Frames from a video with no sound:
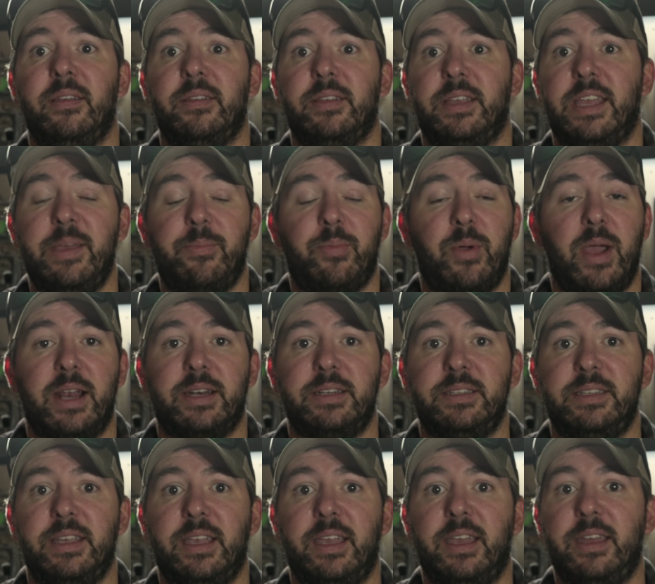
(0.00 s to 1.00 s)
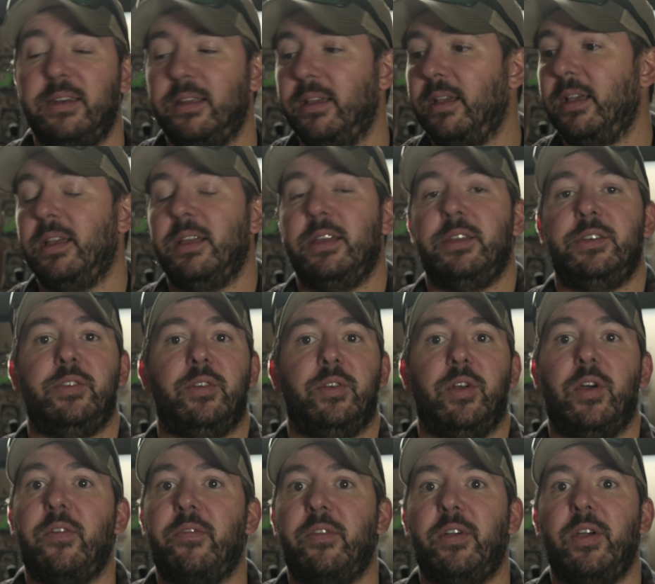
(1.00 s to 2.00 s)
Keep practicing it, do it
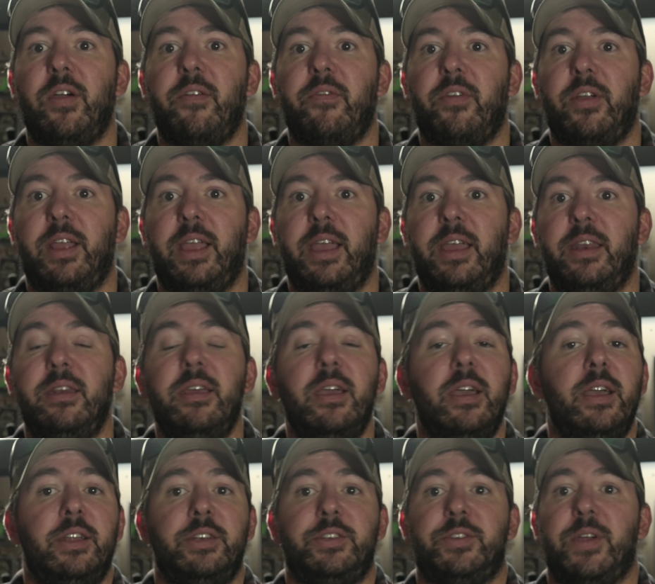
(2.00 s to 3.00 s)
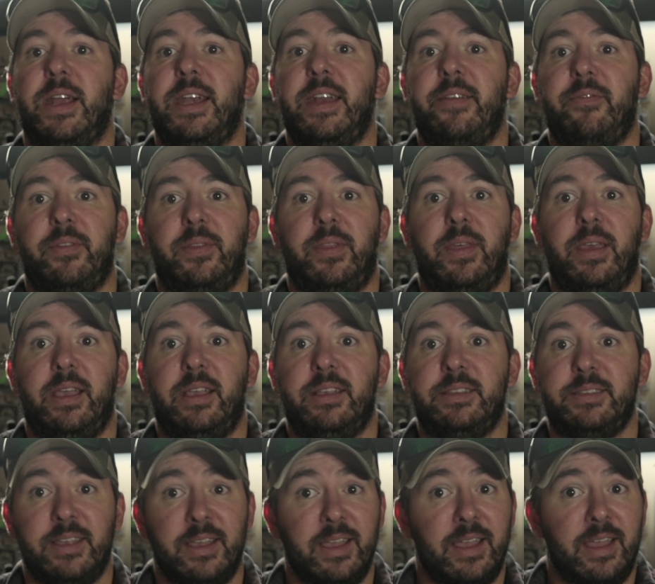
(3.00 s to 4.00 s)
over and over again, try different
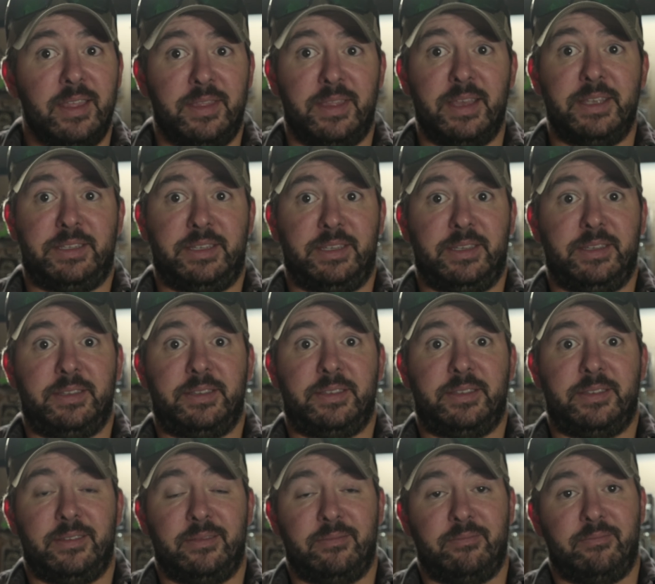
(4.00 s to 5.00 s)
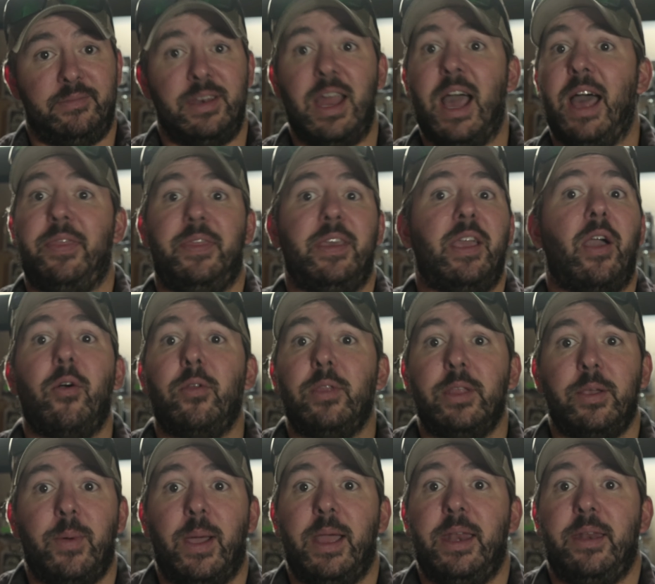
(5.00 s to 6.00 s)
things. This is not the
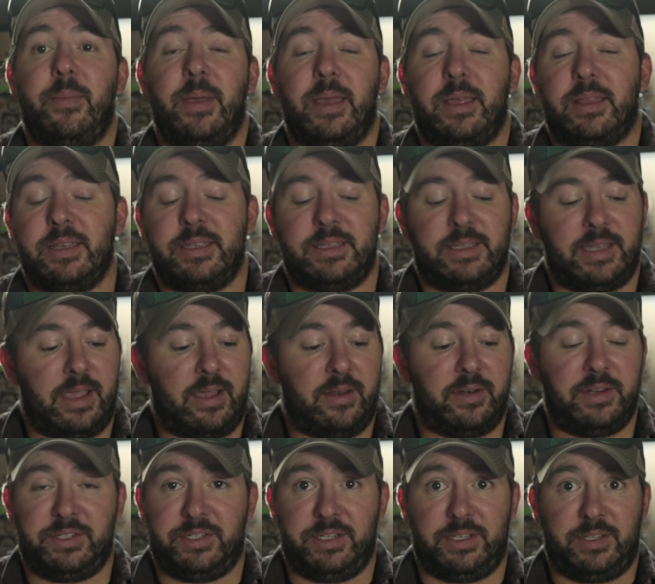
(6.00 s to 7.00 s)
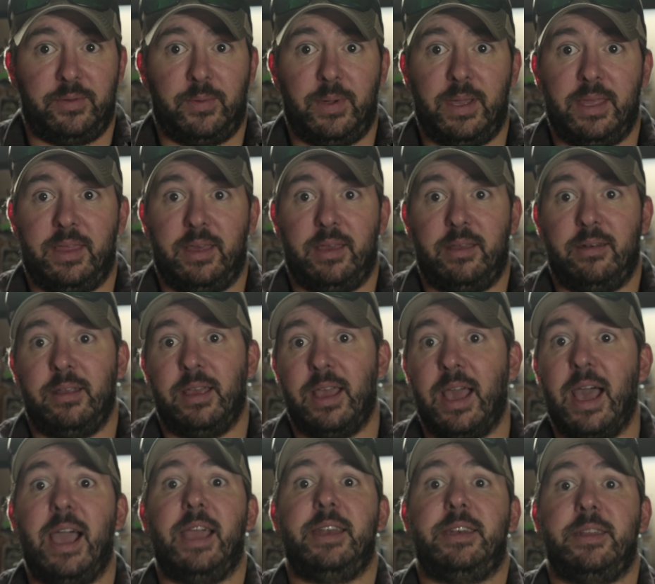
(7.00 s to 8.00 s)
only way to make this sound, it's just the way that
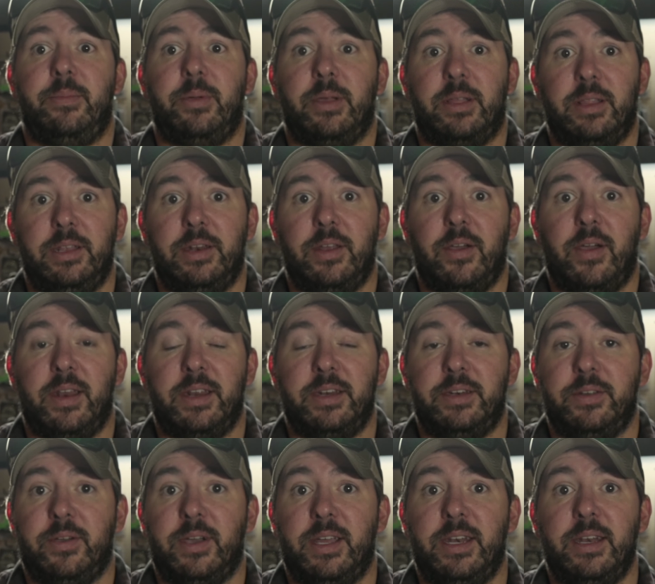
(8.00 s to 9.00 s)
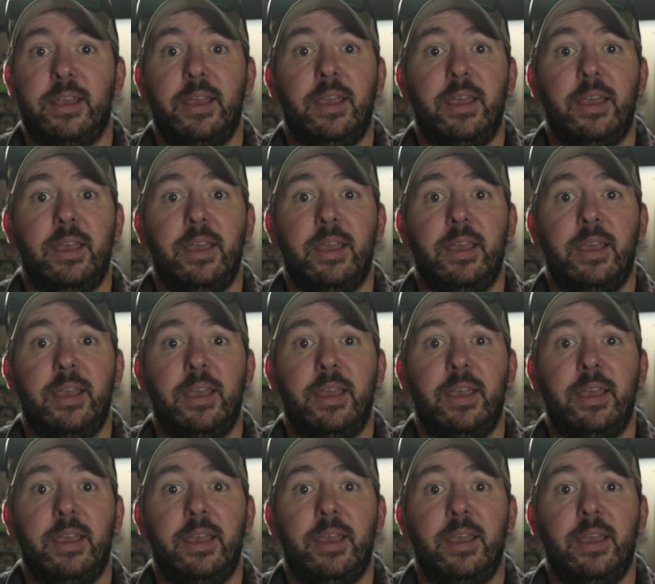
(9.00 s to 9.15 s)
I typically know how to do it.